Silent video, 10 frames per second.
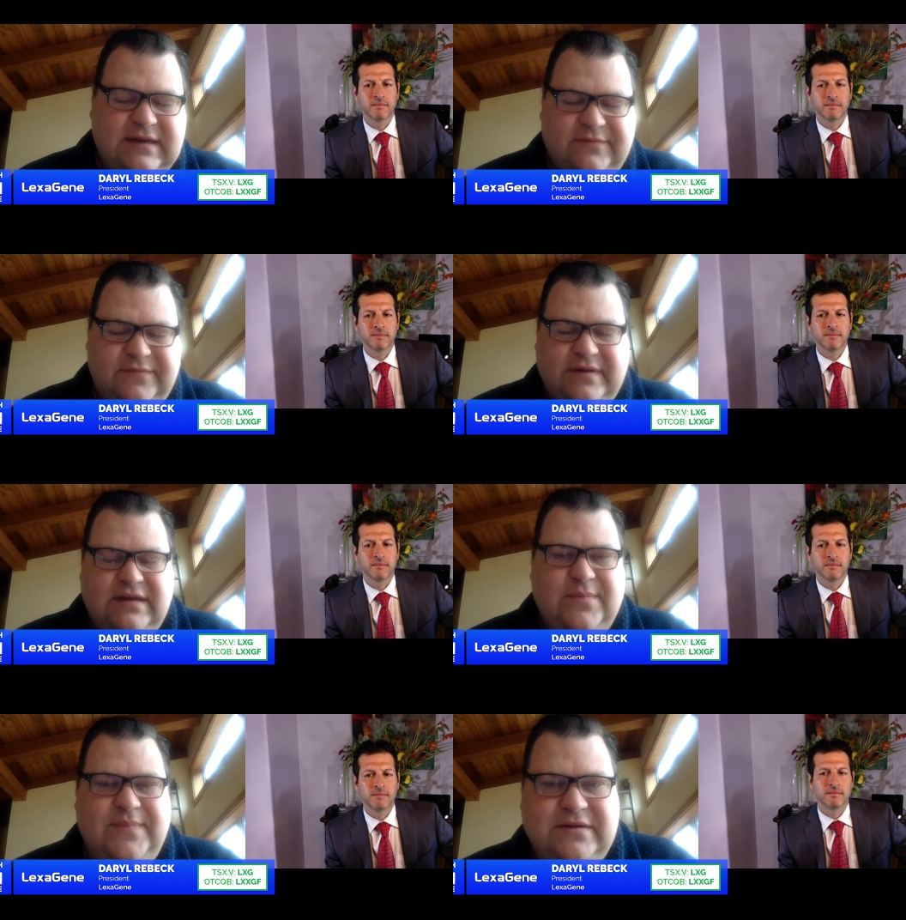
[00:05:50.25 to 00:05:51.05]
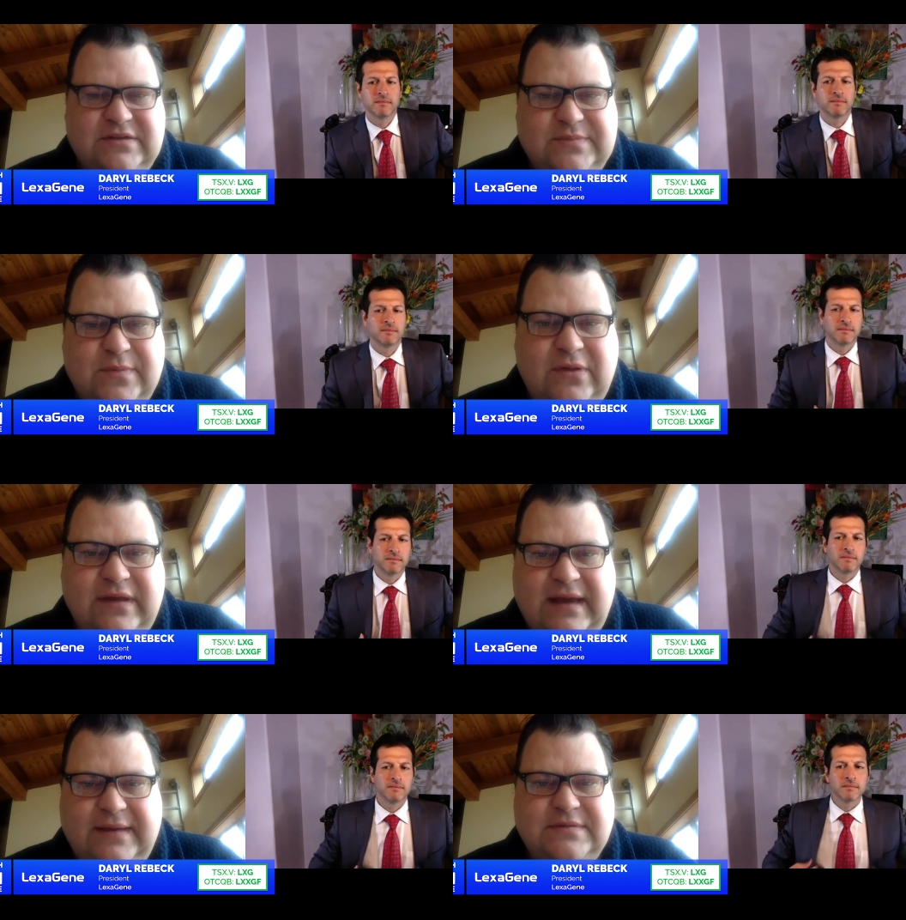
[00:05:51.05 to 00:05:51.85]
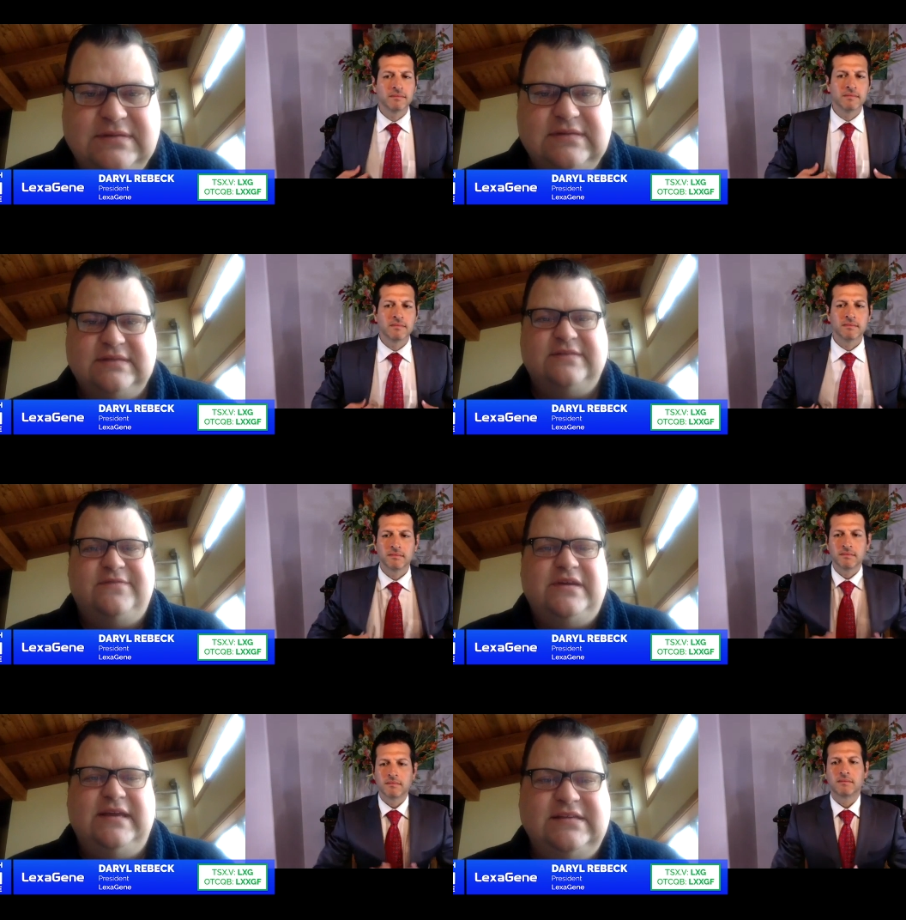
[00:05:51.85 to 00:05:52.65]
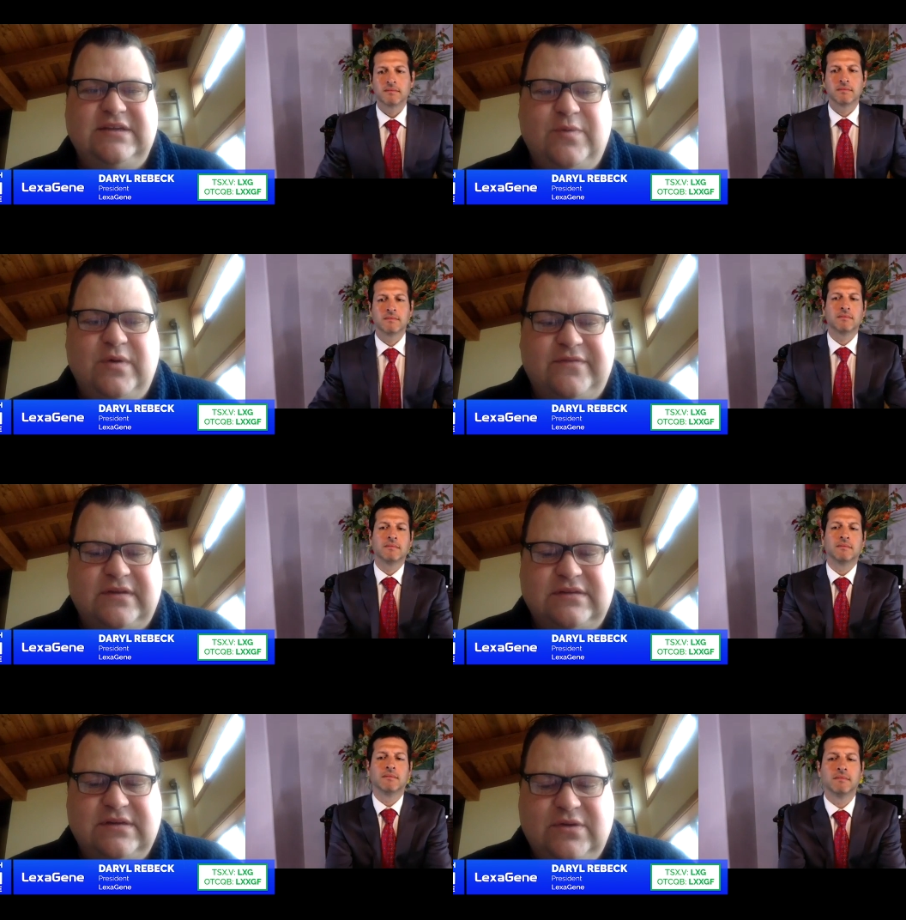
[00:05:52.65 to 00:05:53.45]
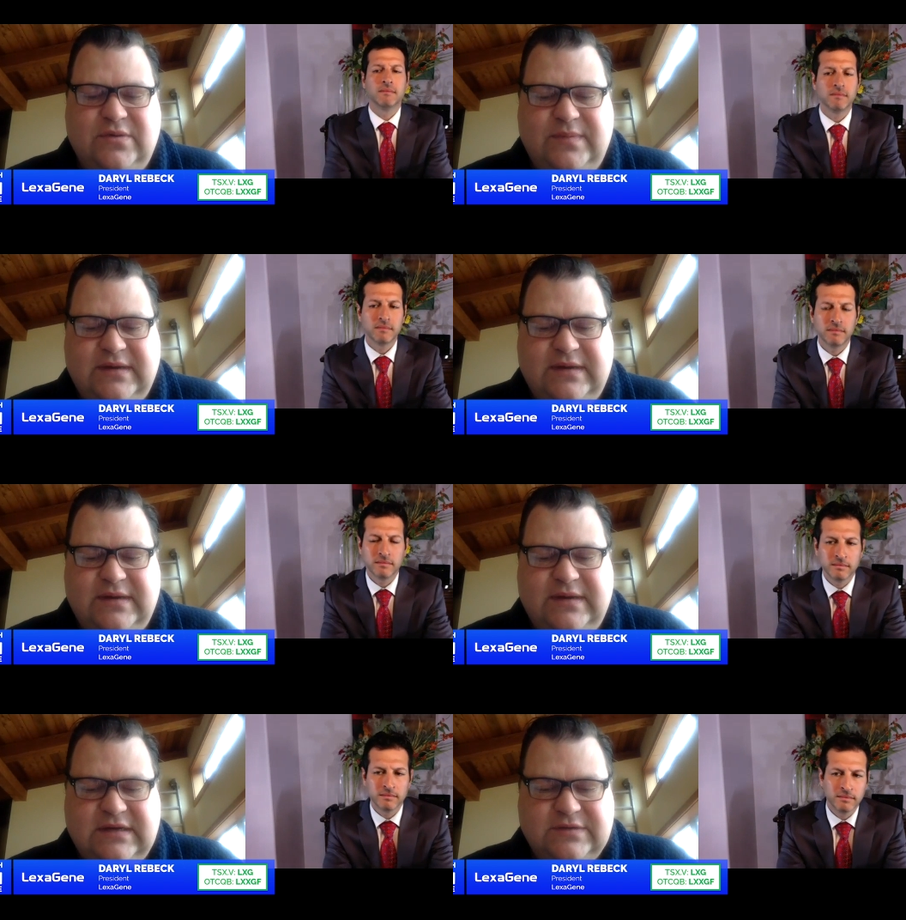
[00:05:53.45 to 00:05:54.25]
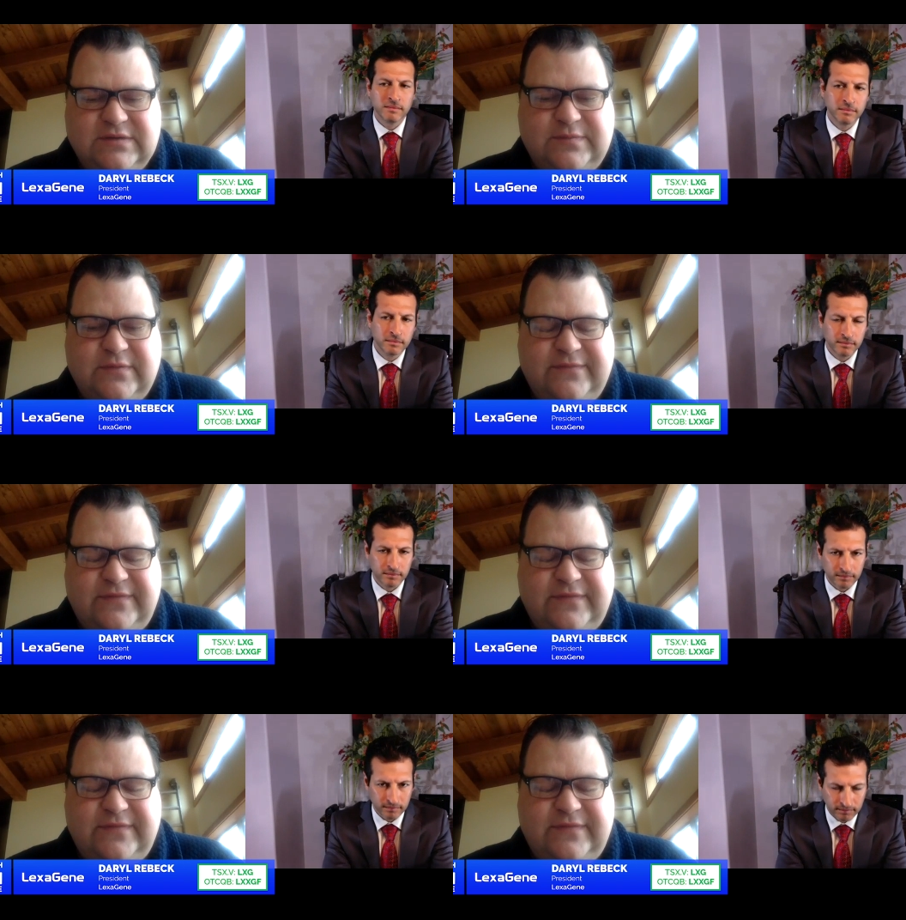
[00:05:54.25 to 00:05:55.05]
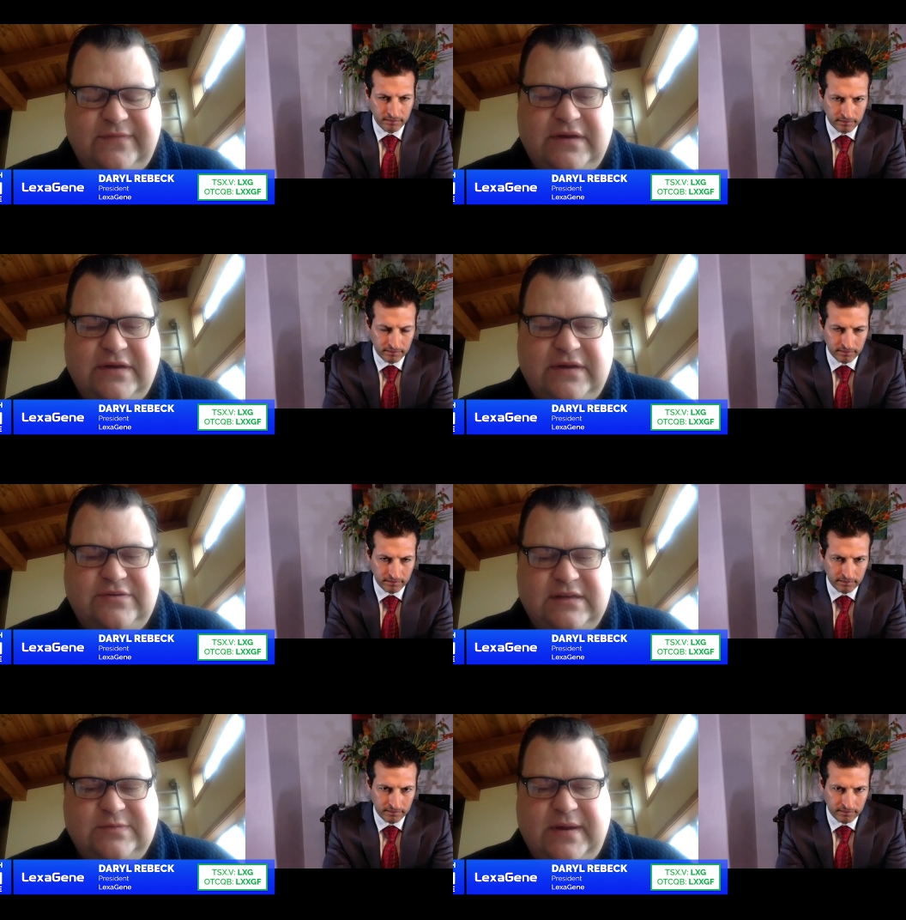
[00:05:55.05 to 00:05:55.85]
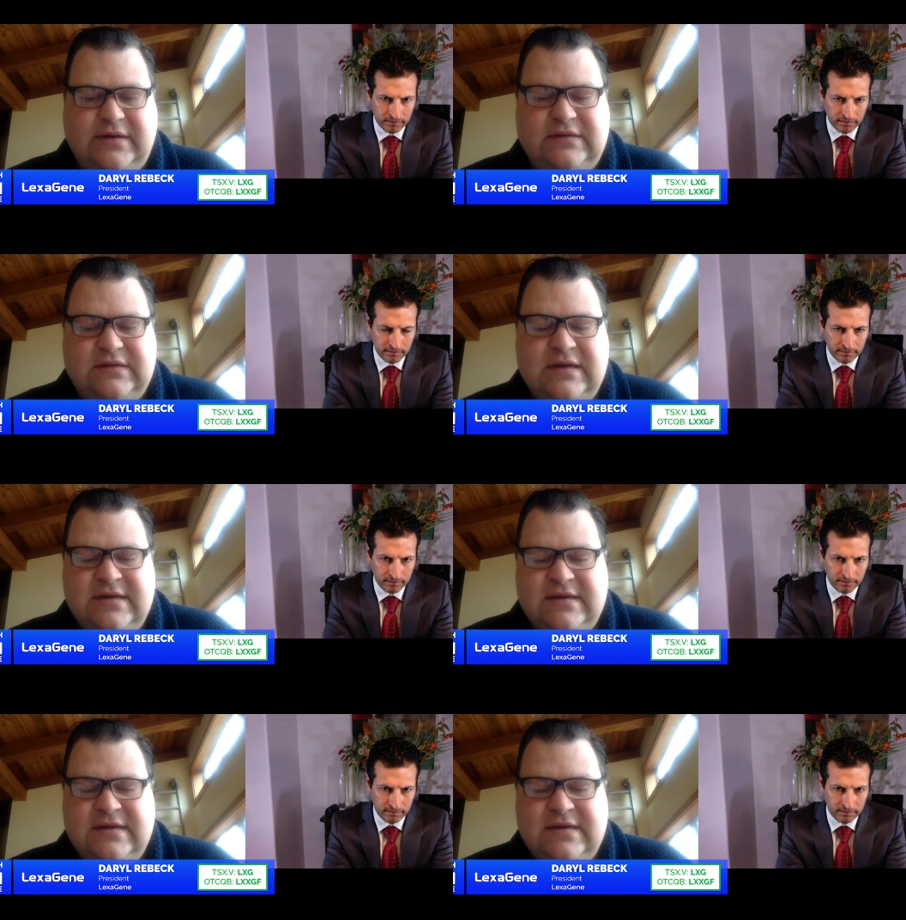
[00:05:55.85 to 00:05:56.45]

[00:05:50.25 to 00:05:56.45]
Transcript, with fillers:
Speaker 1: And if we're going to compare to small caps, it's, it's a very easy one for us to do because we're very transparent.